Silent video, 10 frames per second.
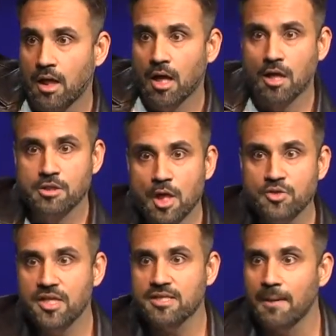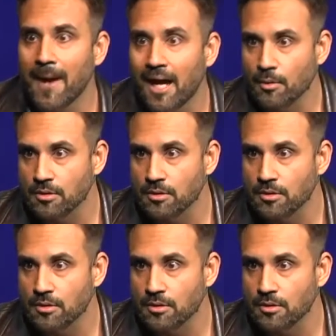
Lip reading: Deuces, I'm out.